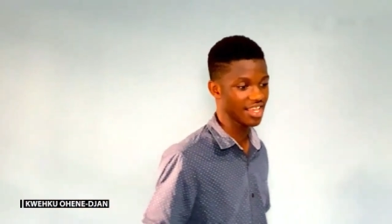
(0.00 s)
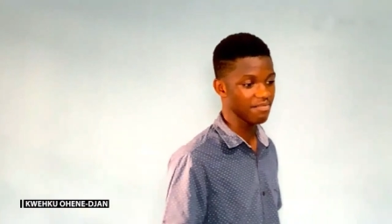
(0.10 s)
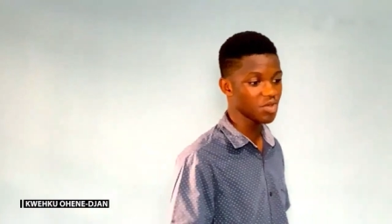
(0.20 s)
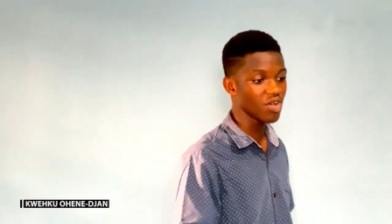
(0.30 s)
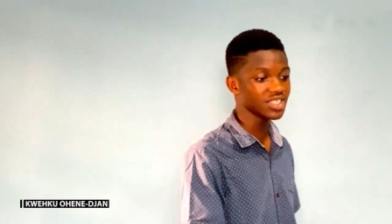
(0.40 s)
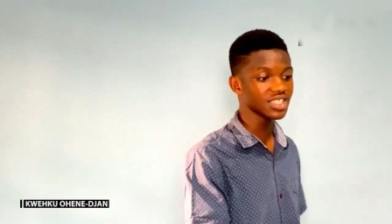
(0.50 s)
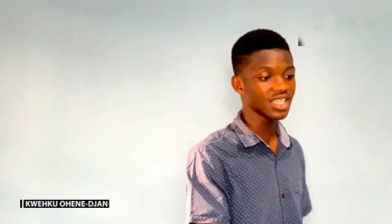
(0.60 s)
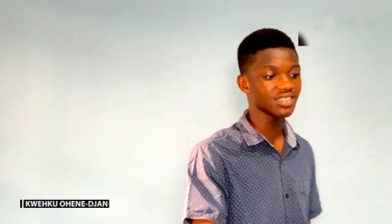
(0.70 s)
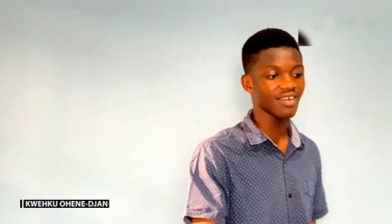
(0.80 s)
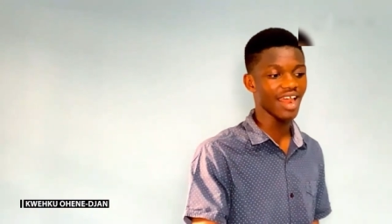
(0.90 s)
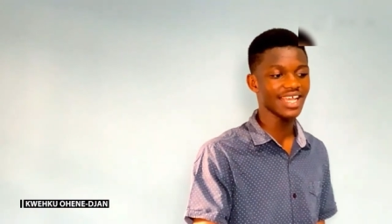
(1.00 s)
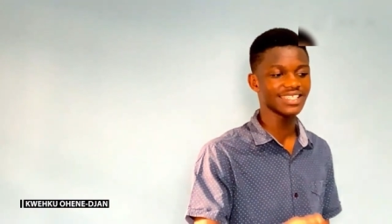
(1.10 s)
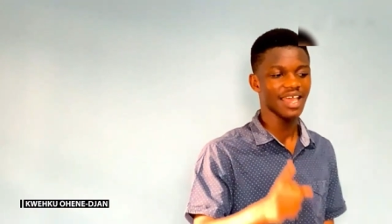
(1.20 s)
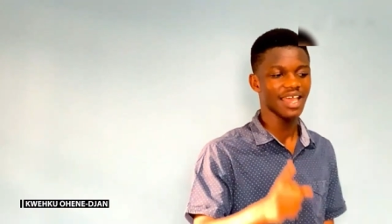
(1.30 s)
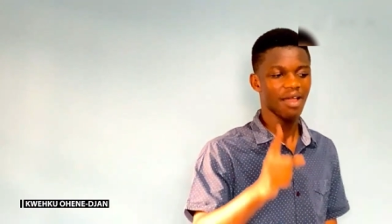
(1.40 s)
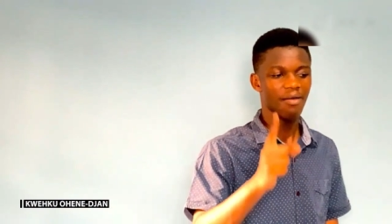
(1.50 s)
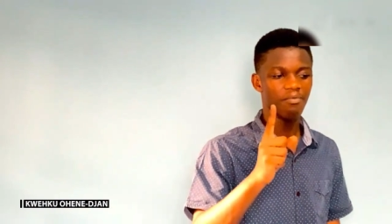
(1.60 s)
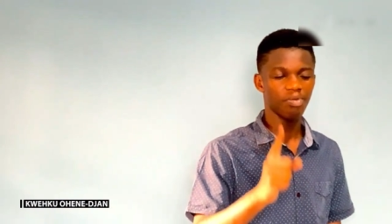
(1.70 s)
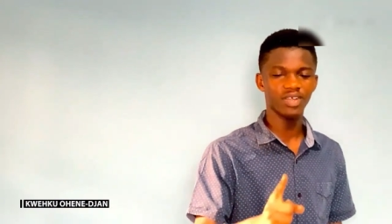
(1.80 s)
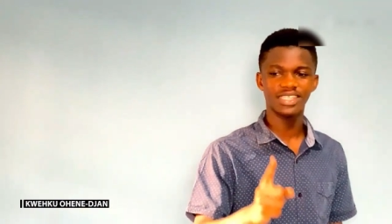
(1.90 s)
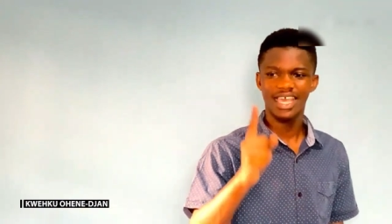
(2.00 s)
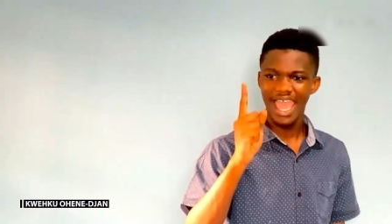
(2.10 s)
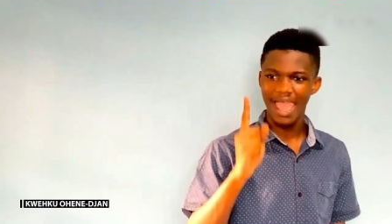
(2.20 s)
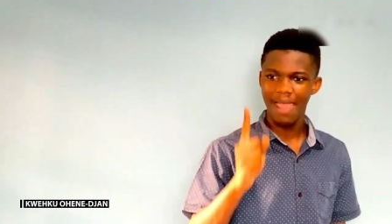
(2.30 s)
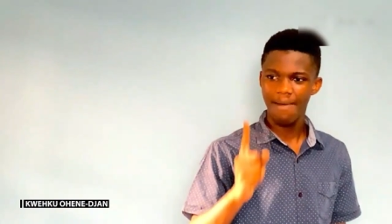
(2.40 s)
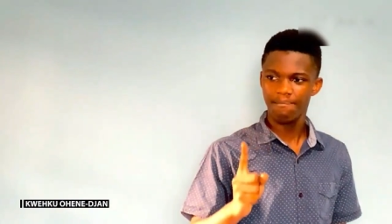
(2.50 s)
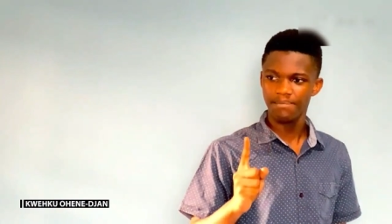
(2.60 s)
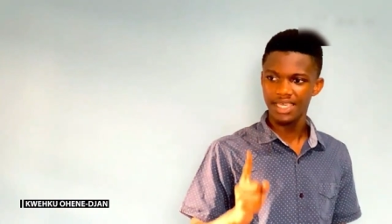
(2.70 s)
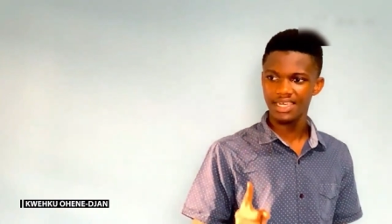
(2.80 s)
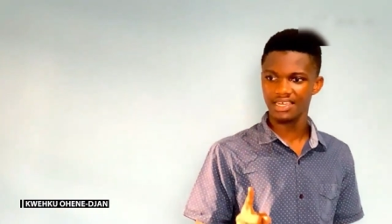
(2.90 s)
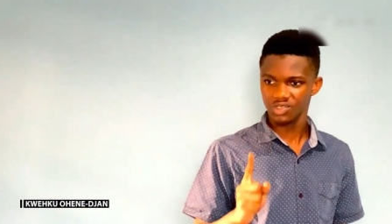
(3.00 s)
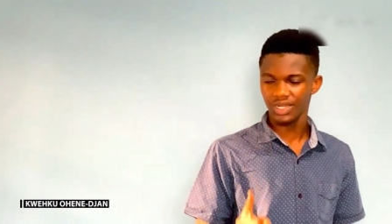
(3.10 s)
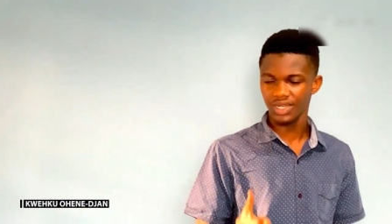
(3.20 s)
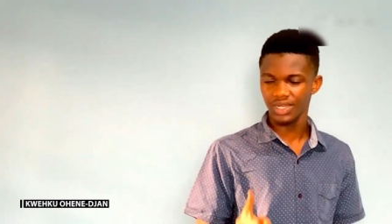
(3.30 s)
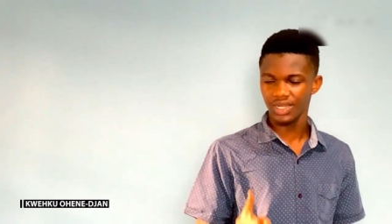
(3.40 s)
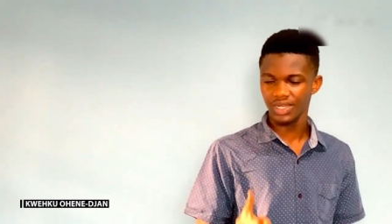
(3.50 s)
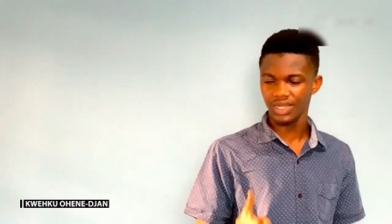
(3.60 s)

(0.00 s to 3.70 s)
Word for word: Because Jesus Christ brought a meaning to life.